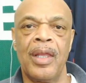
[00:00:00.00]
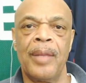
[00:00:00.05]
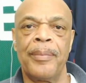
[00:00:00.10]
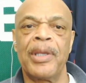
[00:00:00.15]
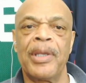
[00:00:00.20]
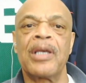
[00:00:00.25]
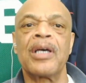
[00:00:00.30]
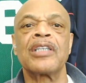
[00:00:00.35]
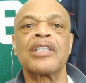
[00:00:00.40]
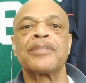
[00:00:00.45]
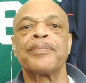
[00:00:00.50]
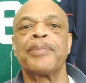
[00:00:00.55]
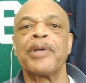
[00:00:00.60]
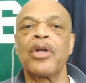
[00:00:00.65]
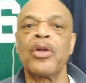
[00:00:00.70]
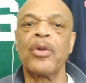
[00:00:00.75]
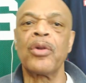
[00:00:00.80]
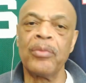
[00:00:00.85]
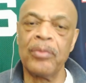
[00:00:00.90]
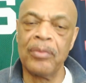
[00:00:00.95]
Because
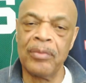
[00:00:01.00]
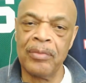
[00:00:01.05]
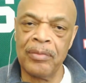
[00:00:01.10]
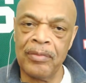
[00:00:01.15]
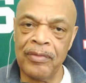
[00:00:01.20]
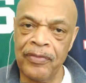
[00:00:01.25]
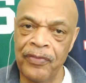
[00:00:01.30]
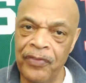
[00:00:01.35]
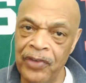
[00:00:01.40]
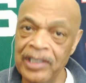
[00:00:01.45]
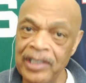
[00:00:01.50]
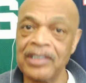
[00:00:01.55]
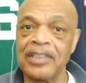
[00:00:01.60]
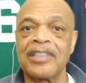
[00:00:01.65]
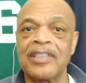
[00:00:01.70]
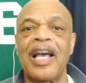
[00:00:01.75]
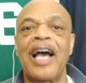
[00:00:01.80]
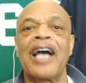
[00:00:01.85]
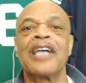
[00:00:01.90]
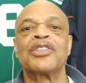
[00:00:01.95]
Bill
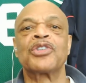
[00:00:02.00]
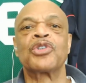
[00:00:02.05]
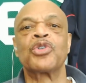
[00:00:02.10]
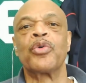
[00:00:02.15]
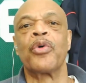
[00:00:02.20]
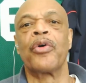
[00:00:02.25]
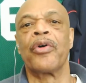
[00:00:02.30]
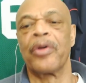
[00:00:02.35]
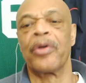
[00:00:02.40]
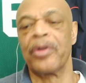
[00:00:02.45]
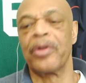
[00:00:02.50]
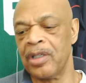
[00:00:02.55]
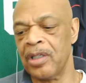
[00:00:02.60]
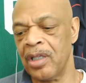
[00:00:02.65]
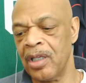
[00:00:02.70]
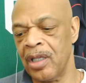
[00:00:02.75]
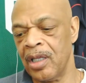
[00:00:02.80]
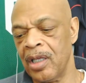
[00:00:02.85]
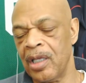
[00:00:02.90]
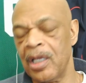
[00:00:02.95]
finished high school early,
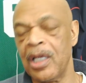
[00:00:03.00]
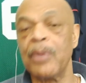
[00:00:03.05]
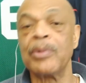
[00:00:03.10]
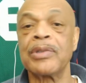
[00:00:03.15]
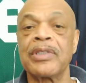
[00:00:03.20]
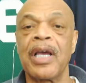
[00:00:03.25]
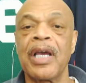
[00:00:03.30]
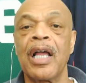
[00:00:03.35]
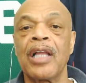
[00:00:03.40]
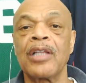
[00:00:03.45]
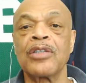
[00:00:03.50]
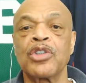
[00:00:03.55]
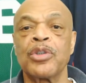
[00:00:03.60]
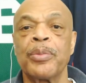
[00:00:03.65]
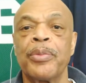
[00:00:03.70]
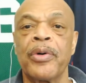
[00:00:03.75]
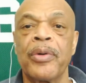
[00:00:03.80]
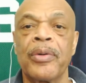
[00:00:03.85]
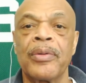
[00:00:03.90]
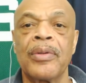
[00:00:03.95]
he was
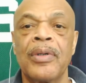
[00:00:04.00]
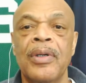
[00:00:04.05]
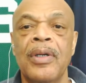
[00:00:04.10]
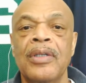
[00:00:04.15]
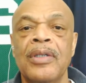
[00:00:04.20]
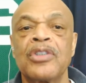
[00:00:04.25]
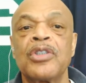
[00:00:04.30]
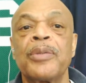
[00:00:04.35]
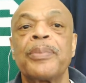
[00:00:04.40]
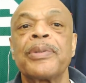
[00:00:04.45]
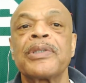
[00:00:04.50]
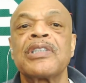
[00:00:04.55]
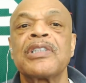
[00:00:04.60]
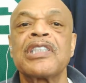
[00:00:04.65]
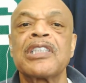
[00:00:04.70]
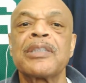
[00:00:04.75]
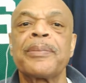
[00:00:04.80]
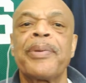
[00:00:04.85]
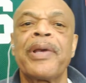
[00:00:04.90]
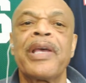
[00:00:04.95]
eligible to
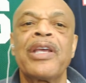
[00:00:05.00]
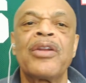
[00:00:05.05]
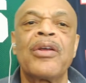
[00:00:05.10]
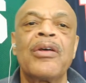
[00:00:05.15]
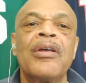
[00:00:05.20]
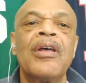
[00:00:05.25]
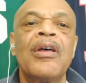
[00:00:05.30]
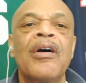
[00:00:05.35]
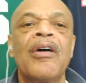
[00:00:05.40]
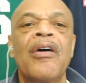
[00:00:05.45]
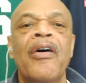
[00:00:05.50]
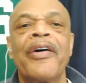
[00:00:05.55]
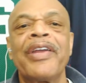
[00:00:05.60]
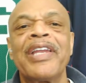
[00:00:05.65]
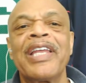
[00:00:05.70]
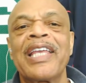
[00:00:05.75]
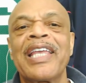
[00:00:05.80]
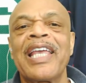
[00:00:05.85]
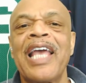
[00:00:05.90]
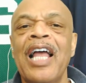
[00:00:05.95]
participate
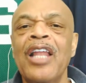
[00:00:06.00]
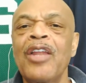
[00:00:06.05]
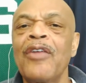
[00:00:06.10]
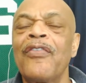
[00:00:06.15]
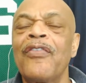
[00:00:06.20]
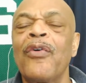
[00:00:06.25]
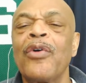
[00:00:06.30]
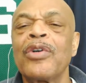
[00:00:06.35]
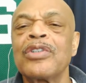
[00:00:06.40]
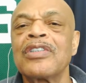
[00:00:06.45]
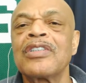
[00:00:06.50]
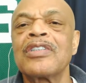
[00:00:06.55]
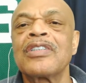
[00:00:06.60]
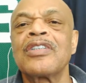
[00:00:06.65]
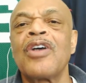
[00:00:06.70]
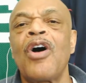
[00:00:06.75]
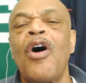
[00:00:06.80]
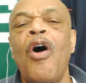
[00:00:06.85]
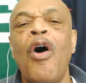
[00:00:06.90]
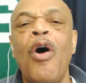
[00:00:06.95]
on the
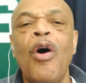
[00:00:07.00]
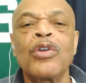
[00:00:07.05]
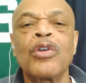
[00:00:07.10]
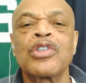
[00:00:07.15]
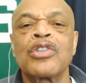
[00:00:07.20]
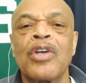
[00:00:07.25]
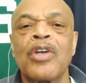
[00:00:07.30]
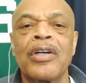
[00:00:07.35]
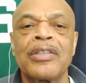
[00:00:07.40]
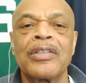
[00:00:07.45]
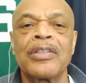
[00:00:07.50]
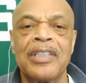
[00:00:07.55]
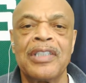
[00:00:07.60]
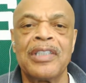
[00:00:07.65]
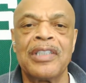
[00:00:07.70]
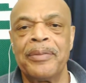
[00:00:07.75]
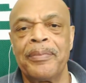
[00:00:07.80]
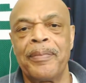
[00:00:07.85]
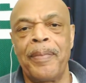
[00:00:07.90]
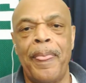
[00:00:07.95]
California's All-Star
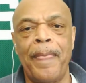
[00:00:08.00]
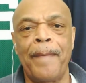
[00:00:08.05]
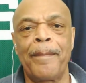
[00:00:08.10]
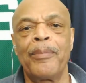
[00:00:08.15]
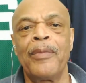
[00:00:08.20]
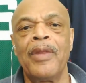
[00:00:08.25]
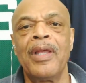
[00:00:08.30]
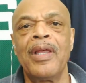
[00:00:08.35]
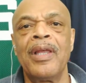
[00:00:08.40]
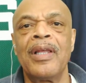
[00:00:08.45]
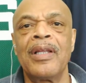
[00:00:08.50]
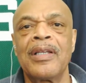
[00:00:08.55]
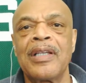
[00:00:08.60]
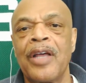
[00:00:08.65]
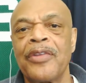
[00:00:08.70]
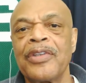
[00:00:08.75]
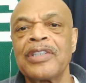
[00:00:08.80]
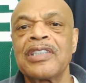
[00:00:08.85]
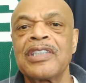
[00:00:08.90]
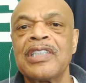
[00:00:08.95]
team.
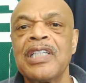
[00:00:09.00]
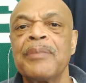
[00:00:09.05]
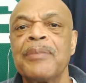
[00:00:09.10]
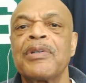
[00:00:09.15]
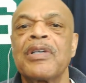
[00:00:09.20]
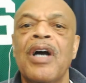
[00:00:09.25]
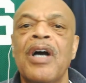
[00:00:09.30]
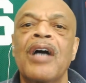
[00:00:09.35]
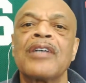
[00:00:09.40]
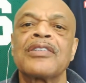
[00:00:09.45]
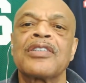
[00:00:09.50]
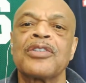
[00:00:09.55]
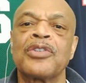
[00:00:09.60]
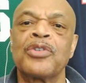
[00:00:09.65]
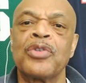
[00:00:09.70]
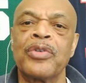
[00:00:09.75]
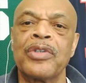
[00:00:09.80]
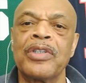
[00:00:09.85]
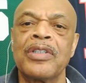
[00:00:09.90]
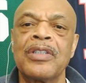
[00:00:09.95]
Now, this team
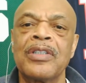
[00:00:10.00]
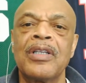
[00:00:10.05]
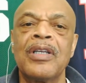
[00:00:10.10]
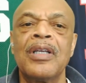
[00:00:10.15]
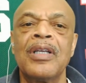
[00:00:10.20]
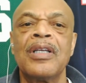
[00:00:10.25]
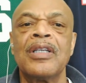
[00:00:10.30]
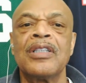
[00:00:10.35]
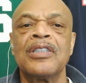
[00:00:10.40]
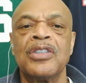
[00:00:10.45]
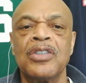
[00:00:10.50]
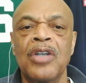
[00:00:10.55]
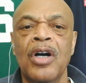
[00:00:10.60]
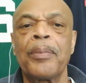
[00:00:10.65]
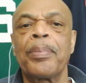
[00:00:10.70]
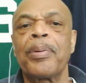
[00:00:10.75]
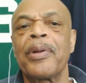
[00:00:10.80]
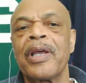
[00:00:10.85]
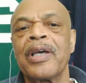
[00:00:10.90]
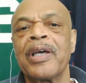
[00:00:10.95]
constituted
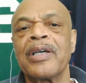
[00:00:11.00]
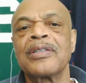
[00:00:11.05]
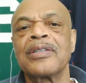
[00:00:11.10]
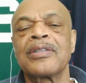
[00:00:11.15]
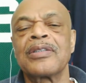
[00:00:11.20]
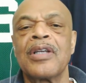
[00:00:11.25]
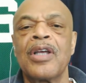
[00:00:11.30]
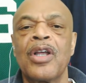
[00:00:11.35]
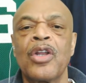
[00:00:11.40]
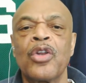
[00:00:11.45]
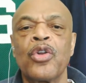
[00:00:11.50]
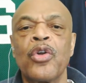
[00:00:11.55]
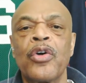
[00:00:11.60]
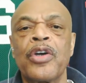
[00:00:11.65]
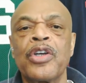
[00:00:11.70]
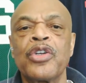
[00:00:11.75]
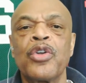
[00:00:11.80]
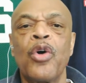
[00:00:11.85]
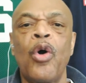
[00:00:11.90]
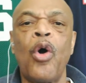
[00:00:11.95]
young players
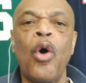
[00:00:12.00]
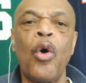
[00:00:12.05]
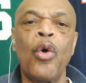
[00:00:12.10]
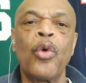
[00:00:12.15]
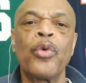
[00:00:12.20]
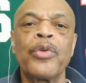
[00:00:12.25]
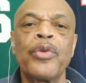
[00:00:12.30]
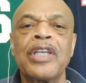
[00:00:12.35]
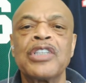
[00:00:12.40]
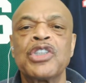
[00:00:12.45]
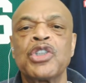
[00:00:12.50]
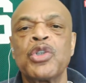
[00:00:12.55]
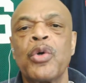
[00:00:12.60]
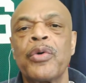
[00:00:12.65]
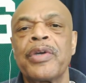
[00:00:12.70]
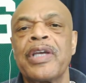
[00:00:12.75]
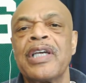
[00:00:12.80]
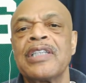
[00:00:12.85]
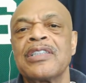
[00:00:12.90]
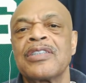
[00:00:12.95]
looking to hone and
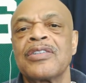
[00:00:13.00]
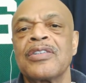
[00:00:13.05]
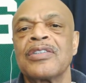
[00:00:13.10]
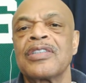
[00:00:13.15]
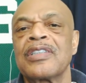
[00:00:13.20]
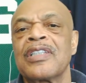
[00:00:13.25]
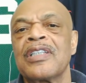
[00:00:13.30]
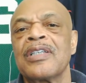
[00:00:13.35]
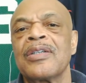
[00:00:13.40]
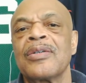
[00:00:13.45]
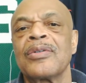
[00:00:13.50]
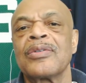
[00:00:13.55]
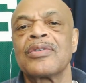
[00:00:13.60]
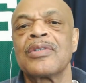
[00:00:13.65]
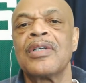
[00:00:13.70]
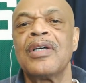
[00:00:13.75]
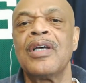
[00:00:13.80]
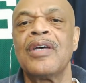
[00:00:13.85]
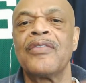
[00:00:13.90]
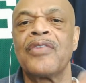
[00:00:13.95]
showcase their
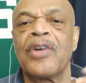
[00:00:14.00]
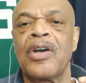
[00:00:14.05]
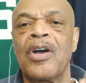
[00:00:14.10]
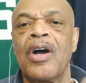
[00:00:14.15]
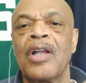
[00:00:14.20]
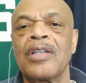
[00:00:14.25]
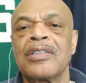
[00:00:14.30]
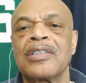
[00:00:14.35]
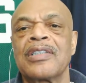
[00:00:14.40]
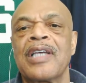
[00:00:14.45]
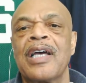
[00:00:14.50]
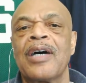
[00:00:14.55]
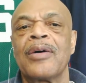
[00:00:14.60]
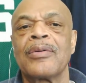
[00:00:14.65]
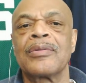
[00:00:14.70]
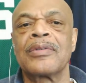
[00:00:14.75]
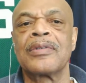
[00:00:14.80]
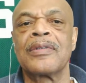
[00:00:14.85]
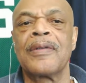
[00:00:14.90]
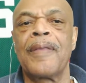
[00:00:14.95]
skills for college
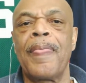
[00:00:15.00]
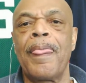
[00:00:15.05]
scouts.